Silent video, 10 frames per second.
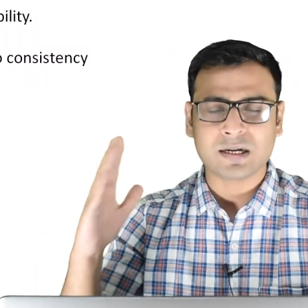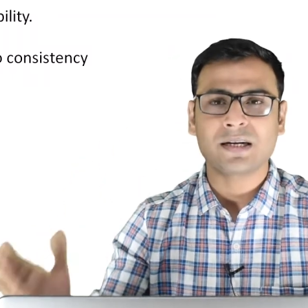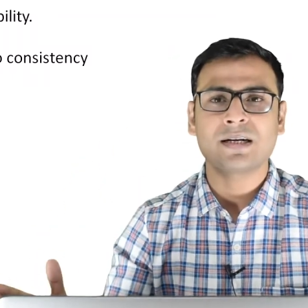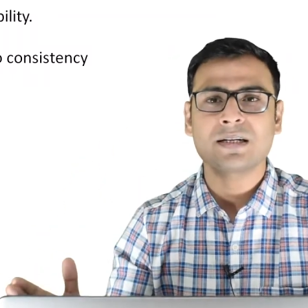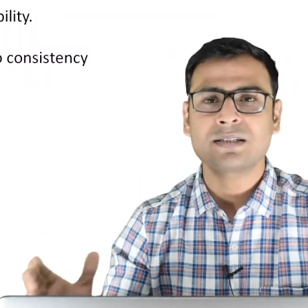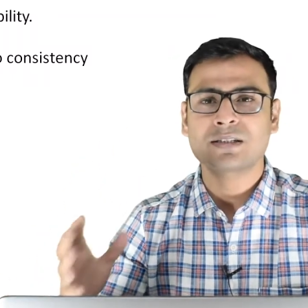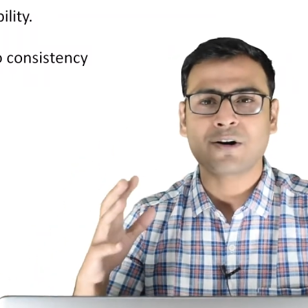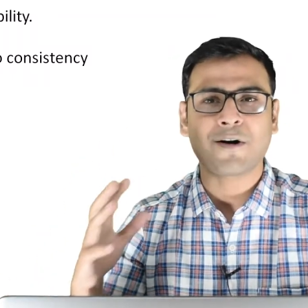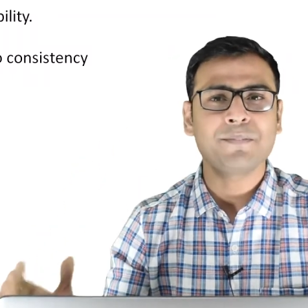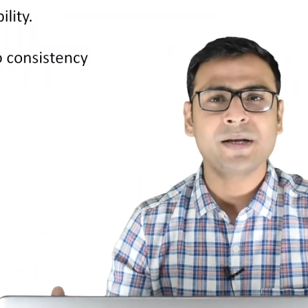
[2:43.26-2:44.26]
colors,
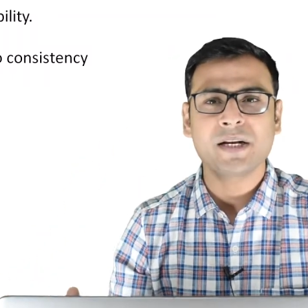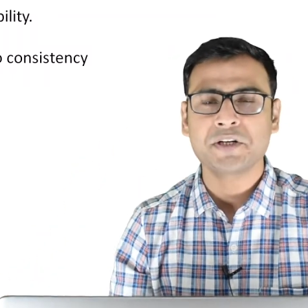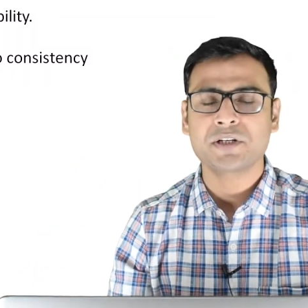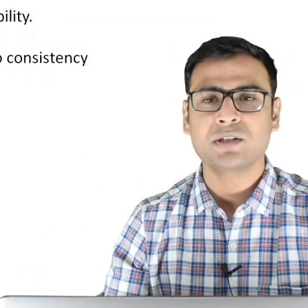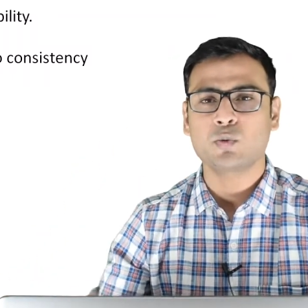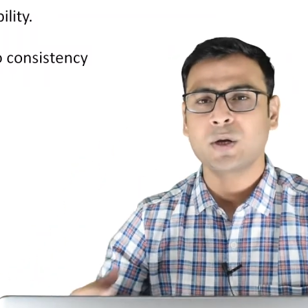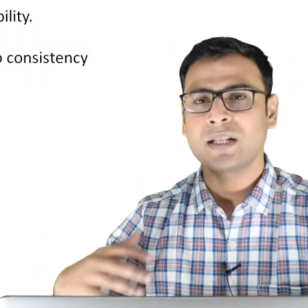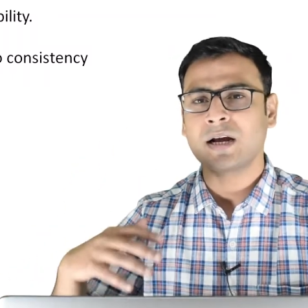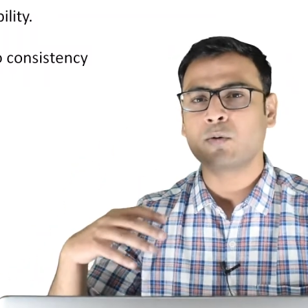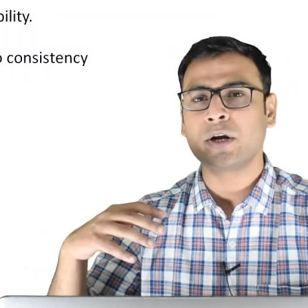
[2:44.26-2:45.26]
combinations, where they
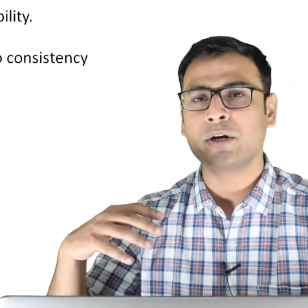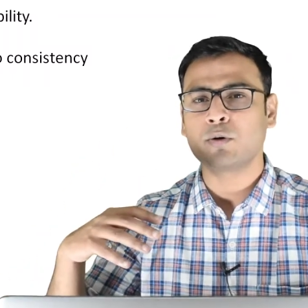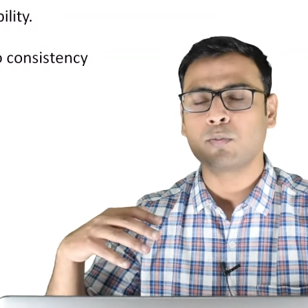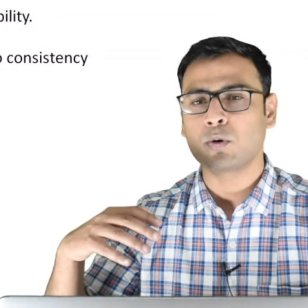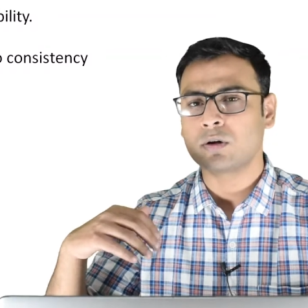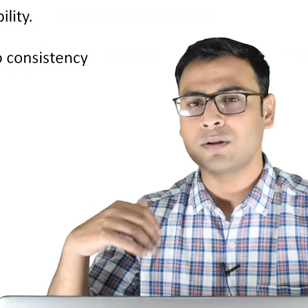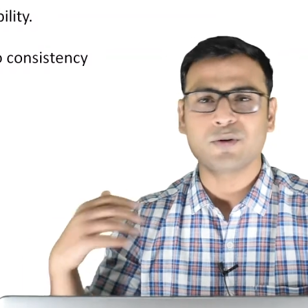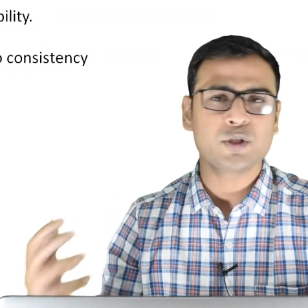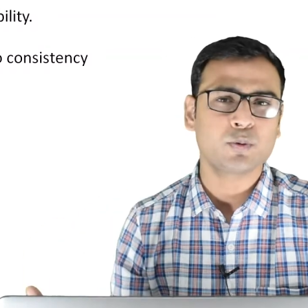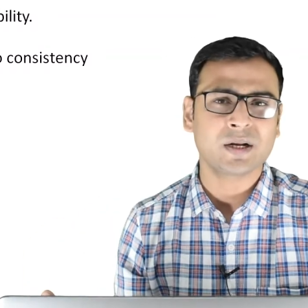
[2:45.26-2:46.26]
are going to put the
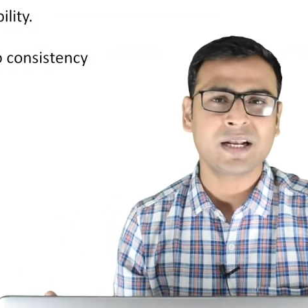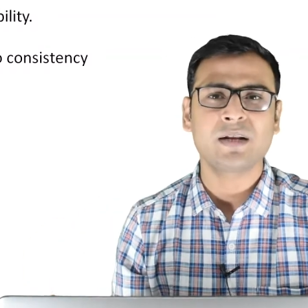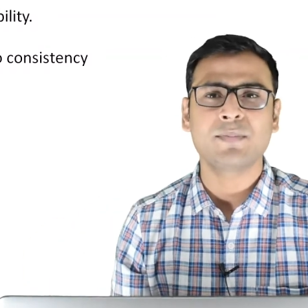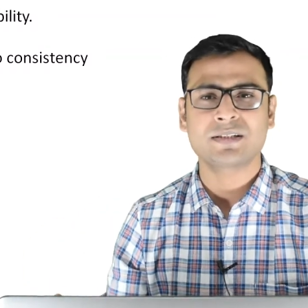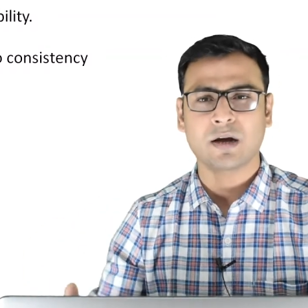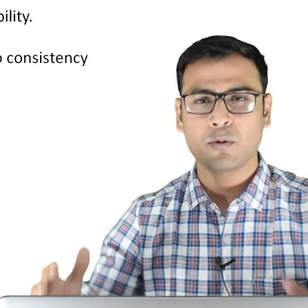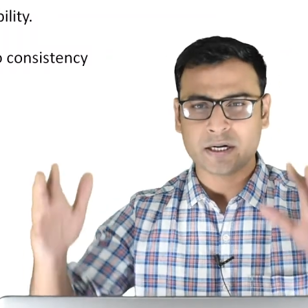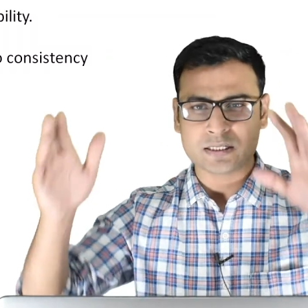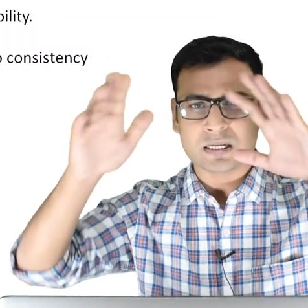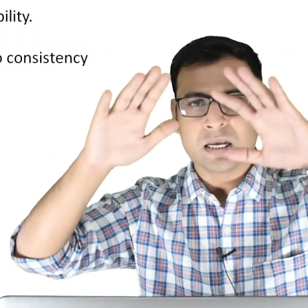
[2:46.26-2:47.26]
visual elements, how it
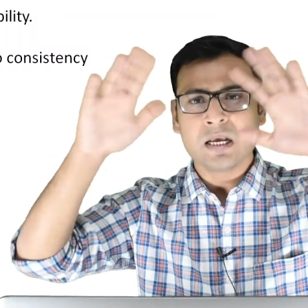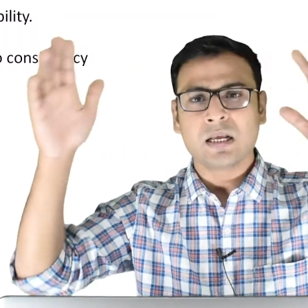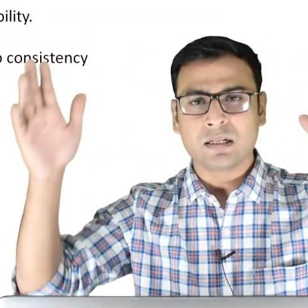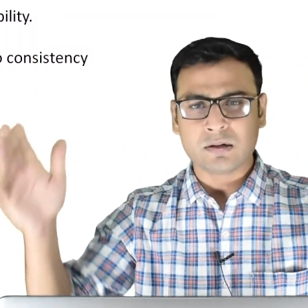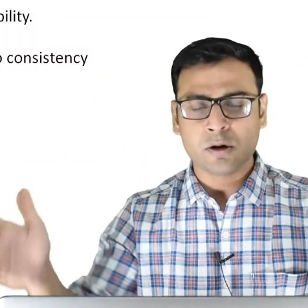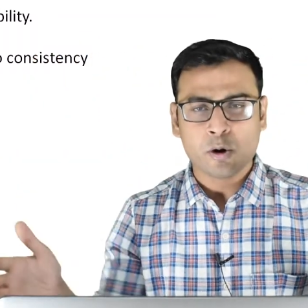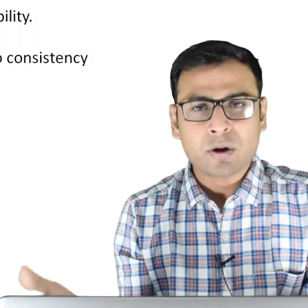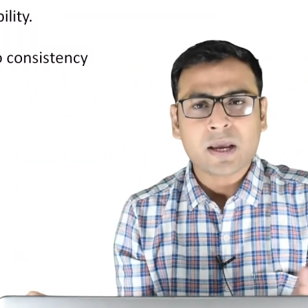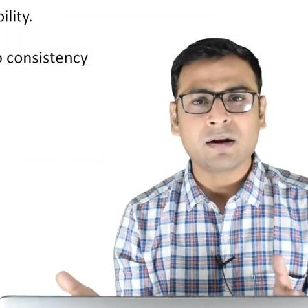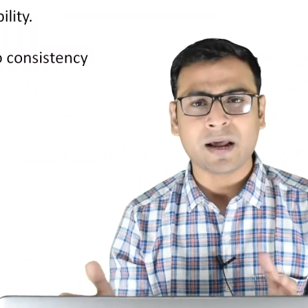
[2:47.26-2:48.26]
is
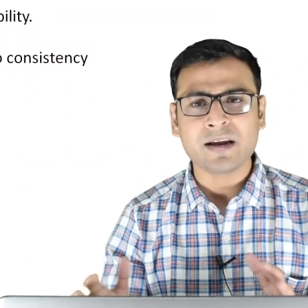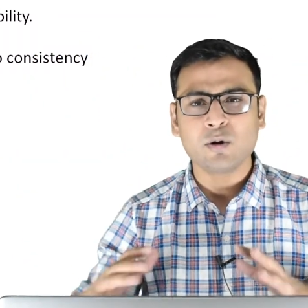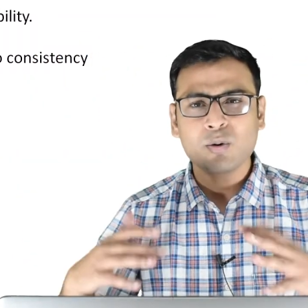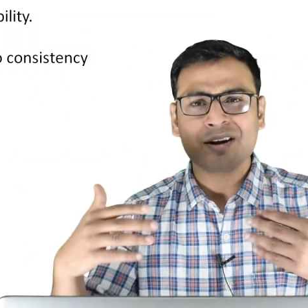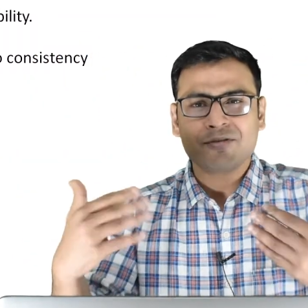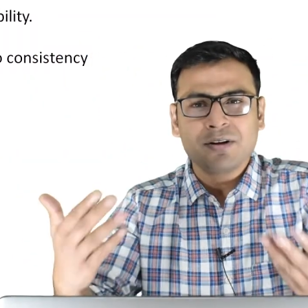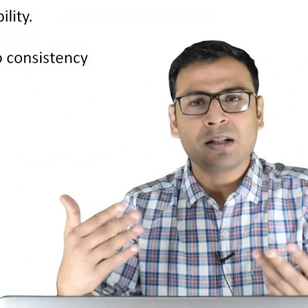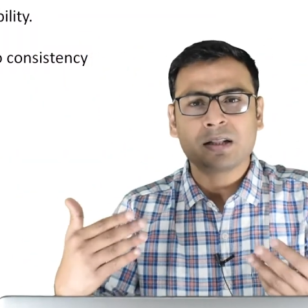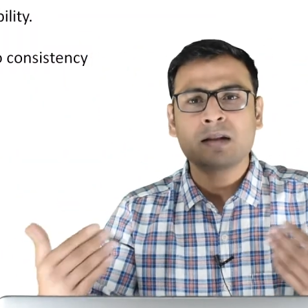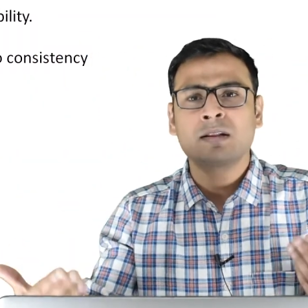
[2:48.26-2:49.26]
looking like, look and feel.
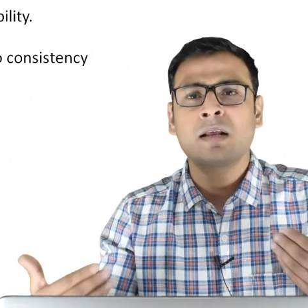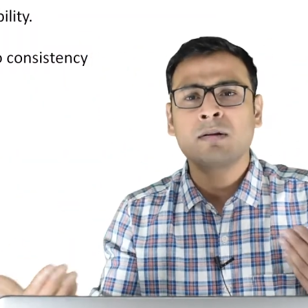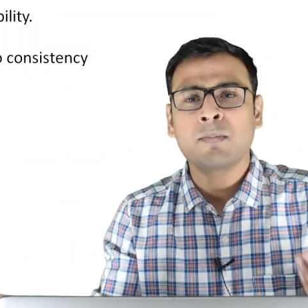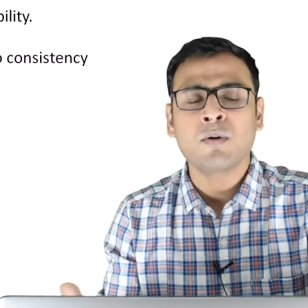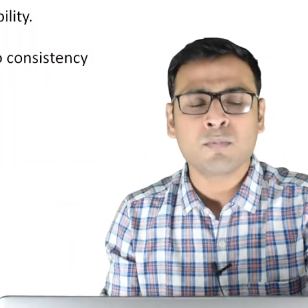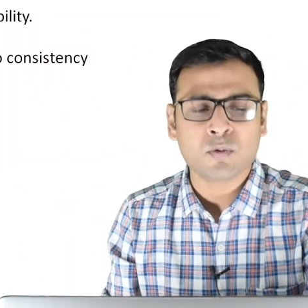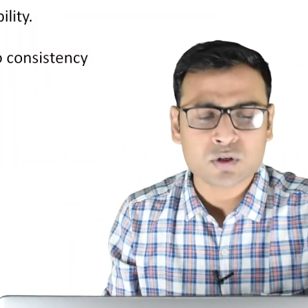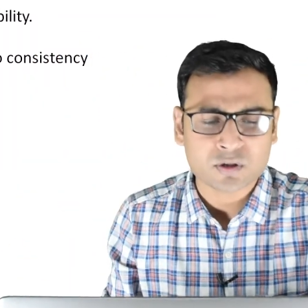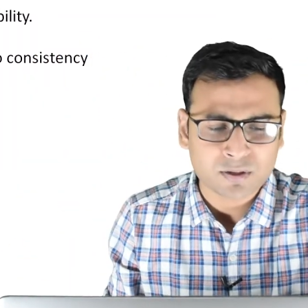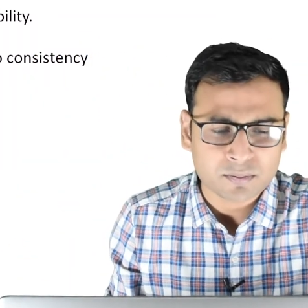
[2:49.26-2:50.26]
That the most
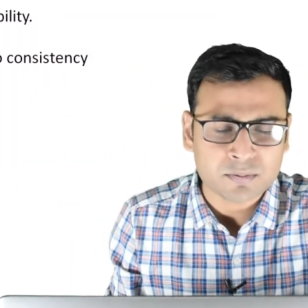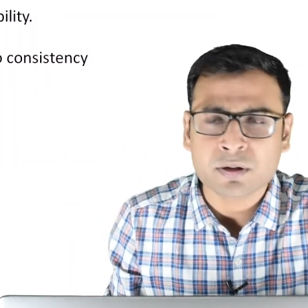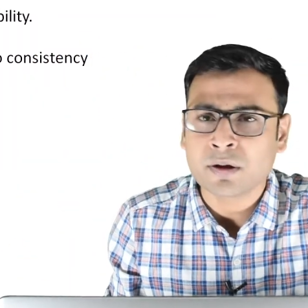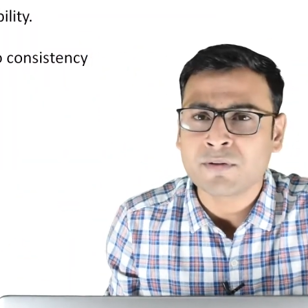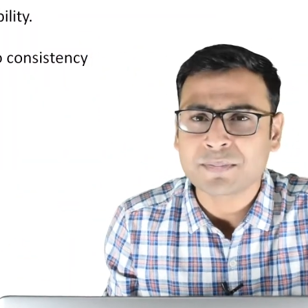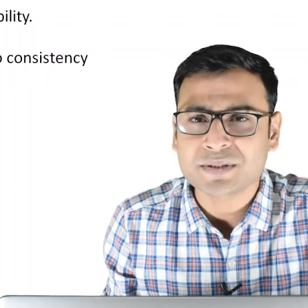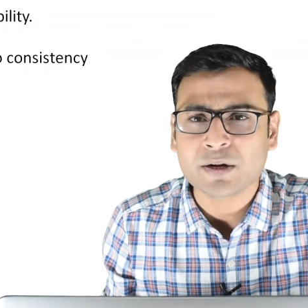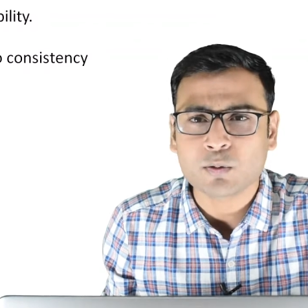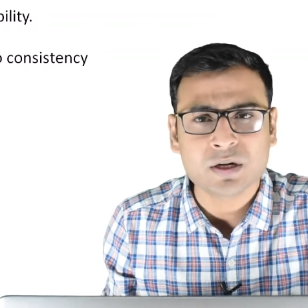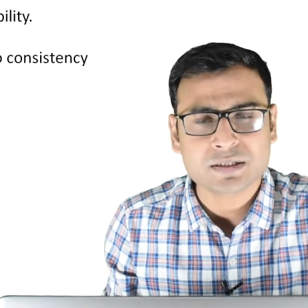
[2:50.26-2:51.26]
of the website
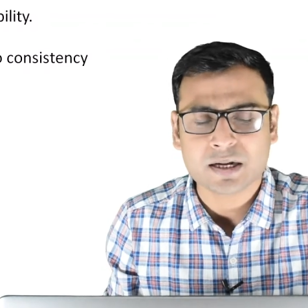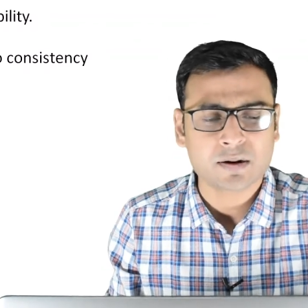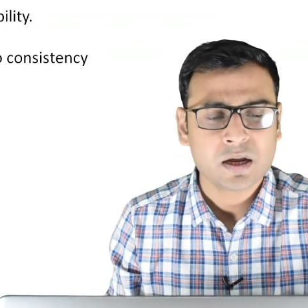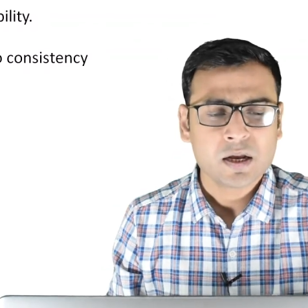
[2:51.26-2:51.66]
owners are